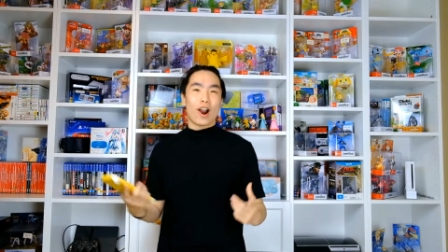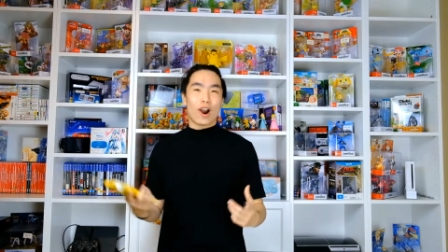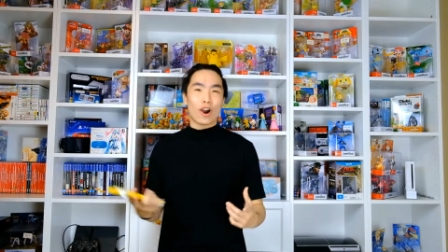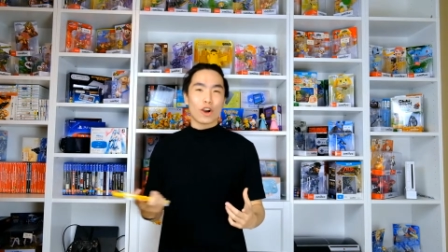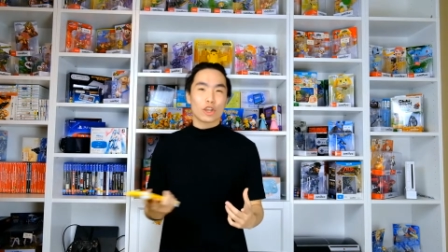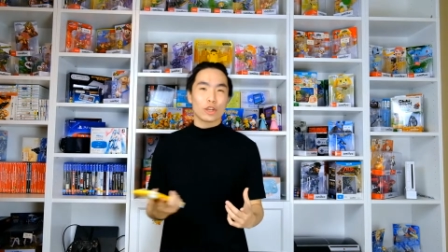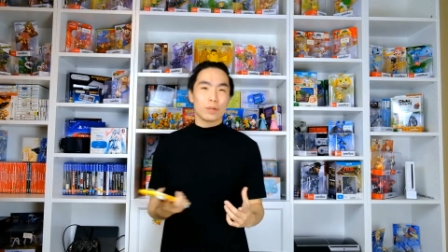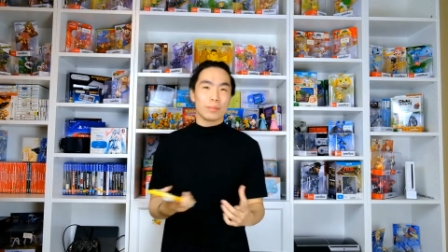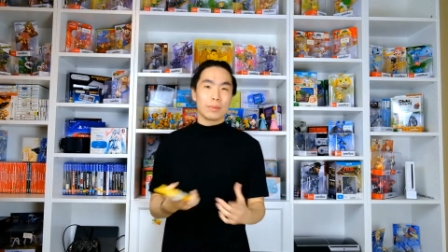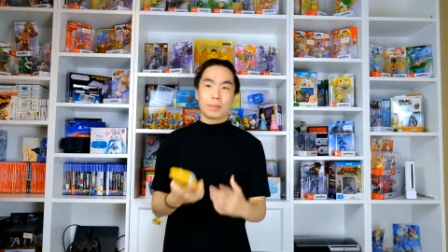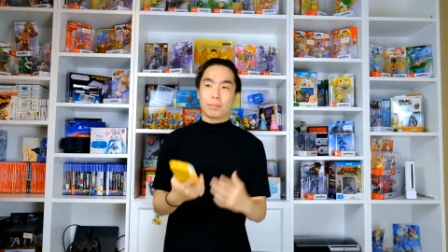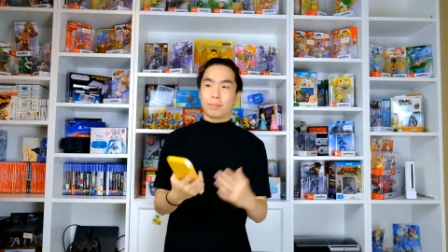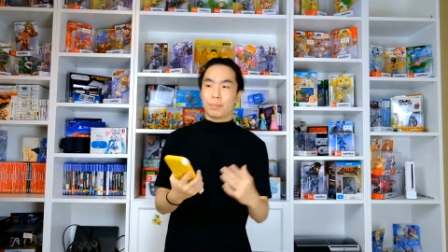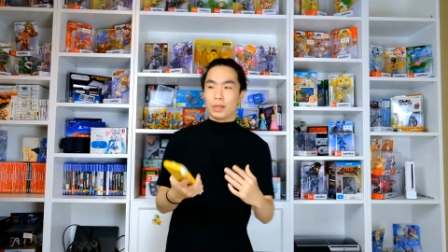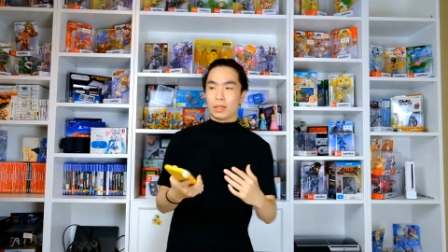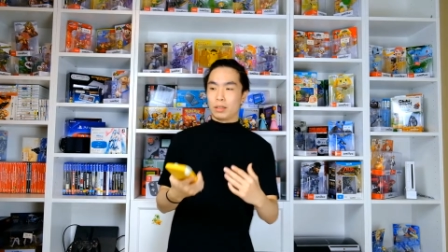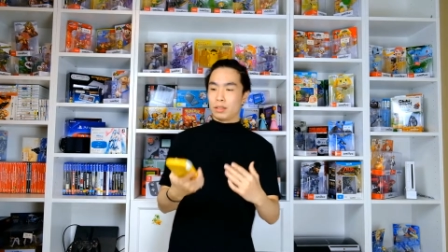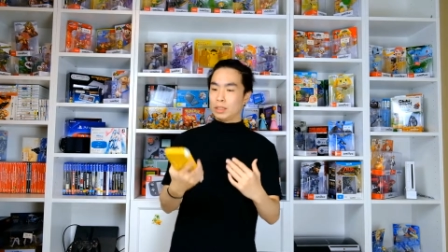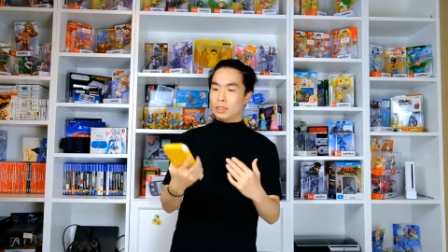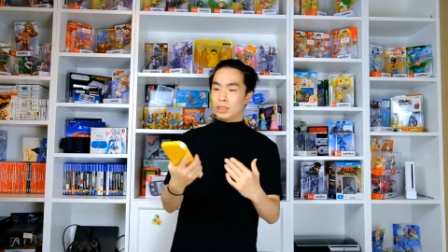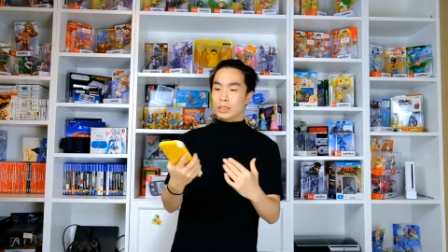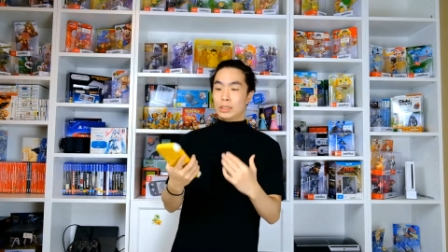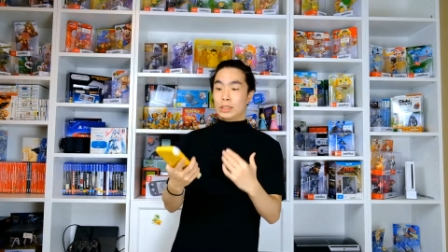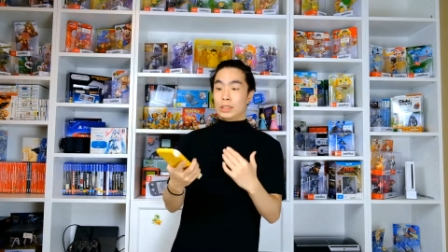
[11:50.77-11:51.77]
the argument,
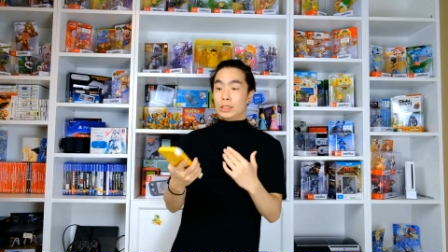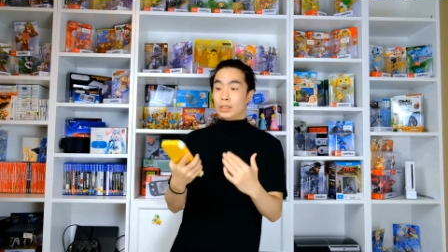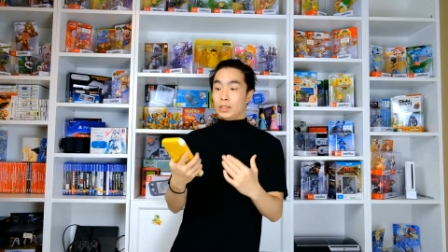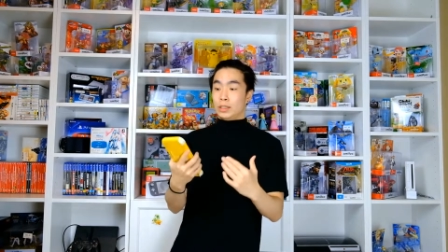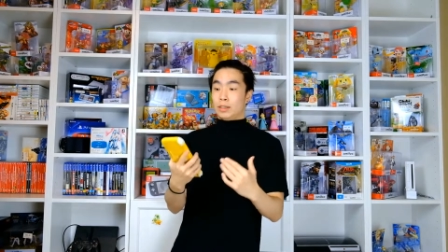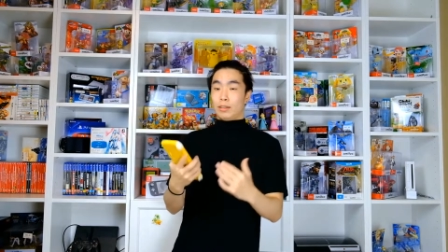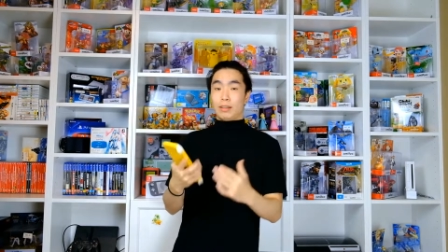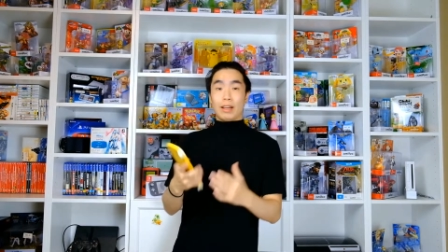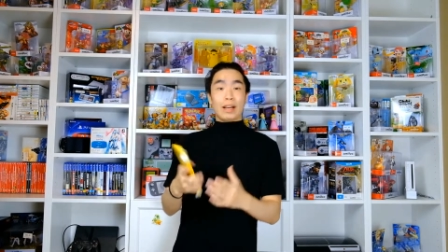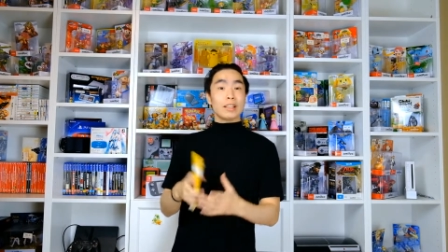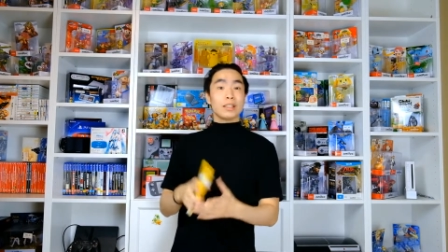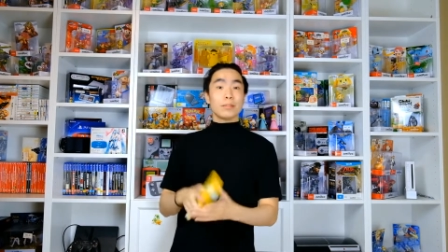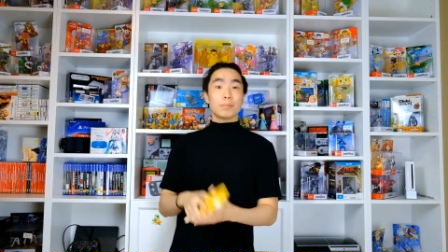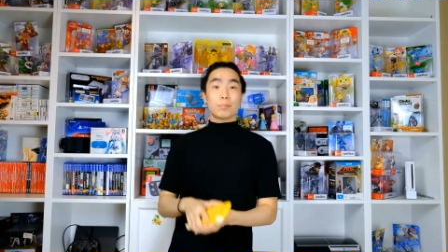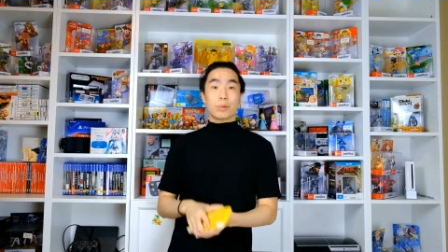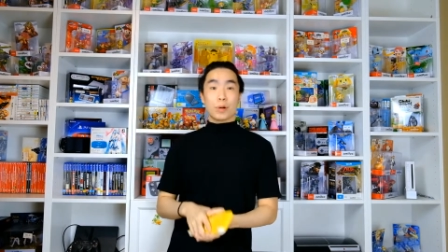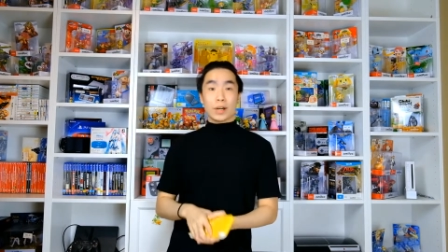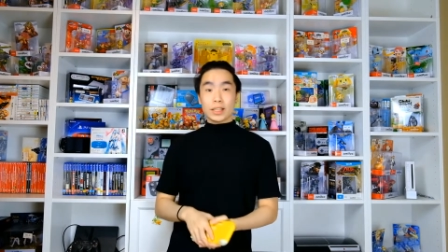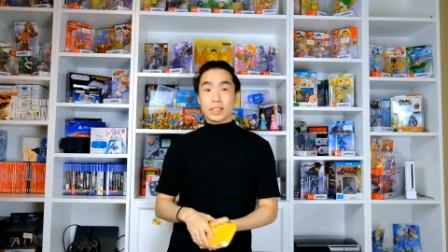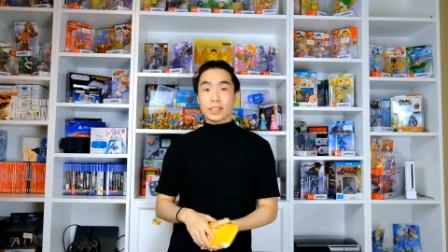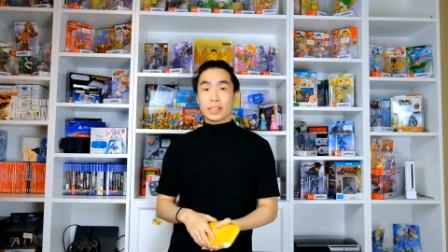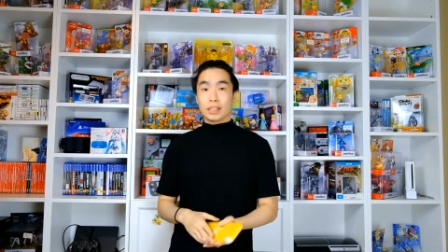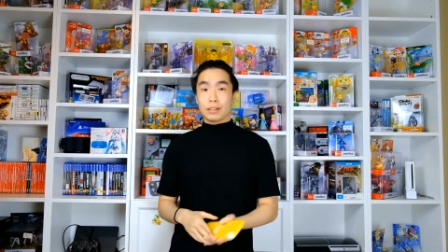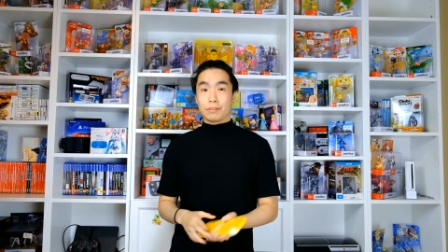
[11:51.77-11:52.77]
but that's
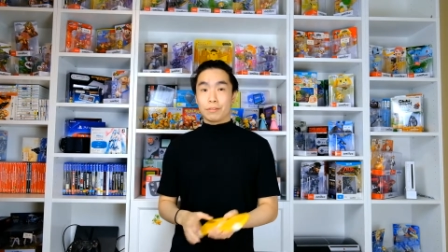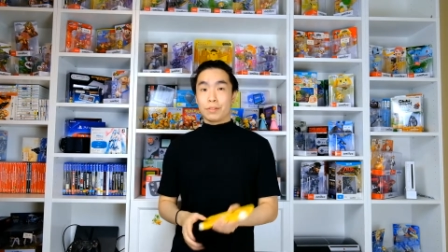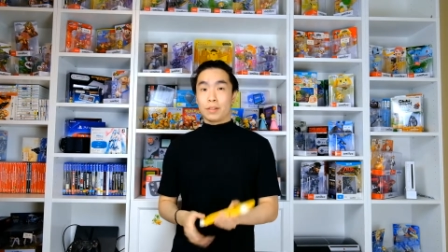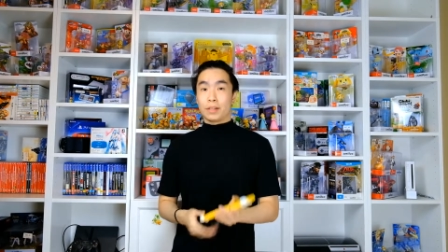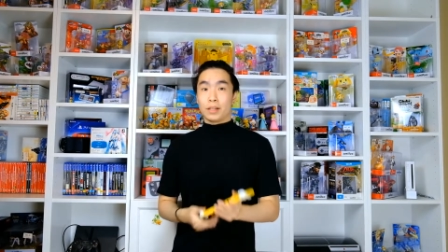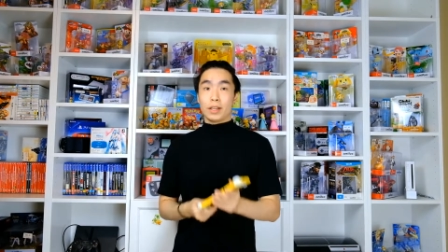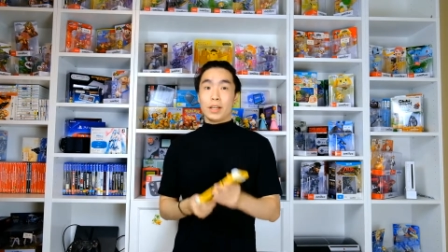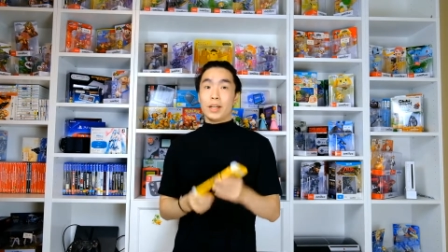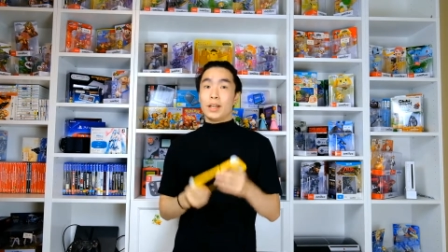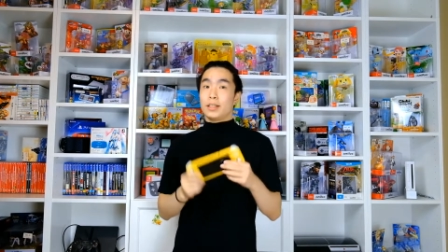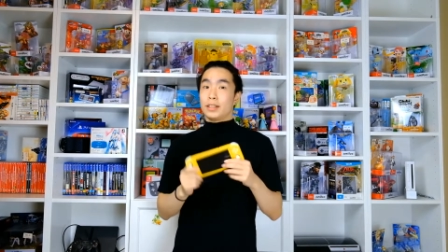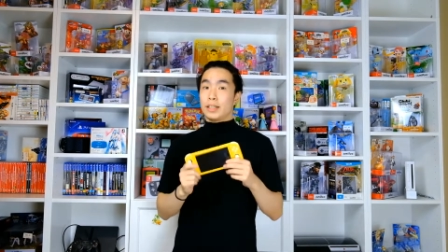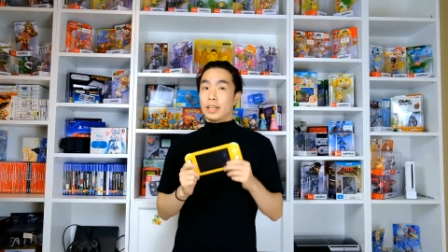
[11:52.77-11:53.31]
impressive.